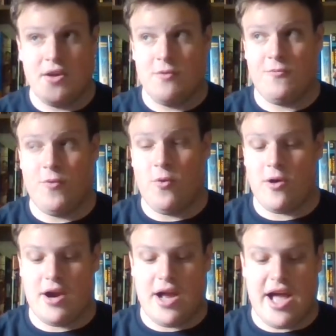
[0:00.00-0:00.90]

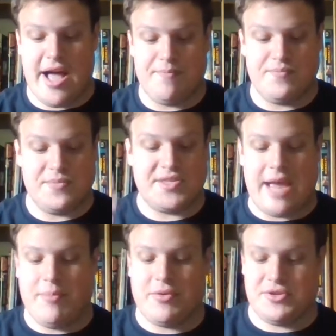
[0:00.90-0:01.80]
for
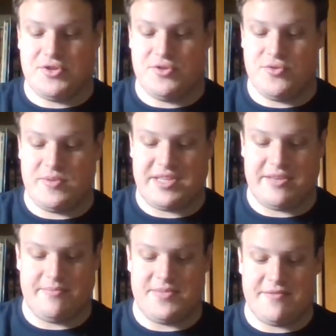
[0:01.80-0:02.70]
Cybele to
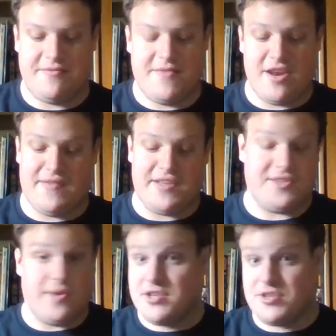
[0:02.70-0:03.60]
feed on this.
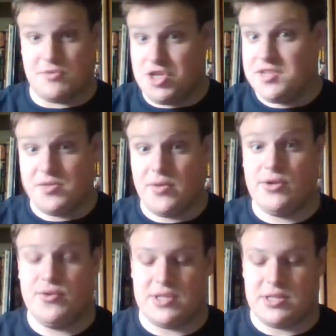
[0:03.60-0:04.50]
So she doesn't want
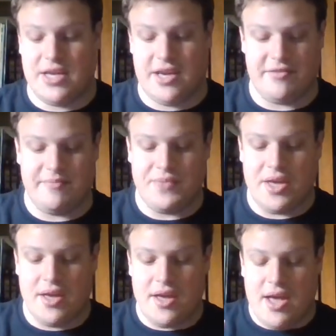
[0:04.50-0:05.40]
Luke to leave.
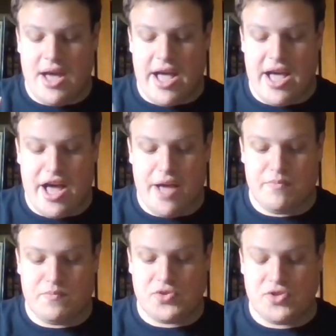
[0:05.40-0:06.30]

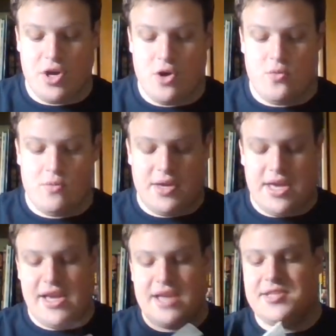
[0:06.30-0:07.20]
So
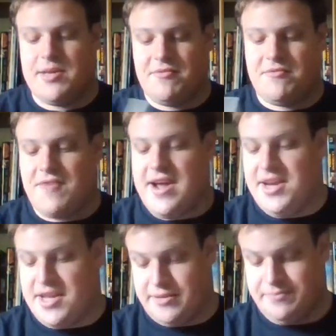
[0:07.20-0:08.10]
he ends up
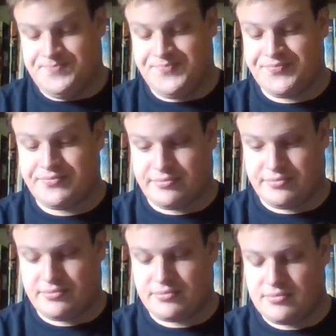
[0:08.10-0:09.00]
fighting.
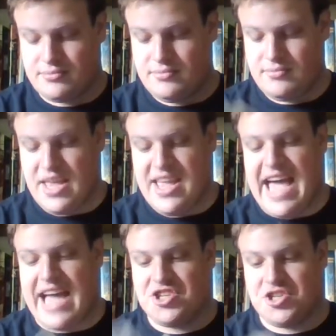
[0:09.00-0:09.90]

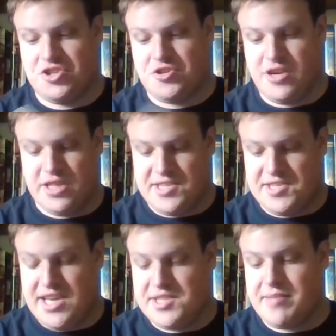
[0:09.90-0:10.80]
Actually, during this,
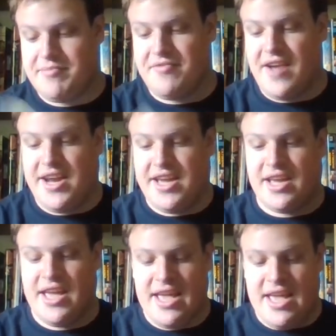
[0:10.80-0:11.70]
he ends up fighting
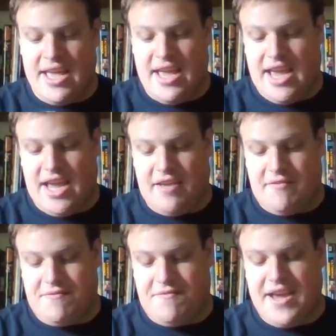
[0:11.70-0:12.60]
a
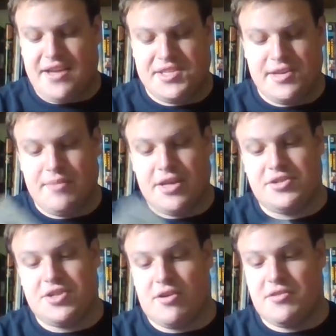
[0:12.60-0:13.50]
Phantom
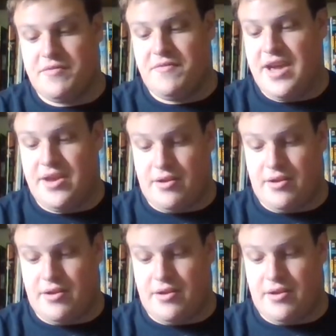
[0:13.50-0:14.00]
Darth Vader.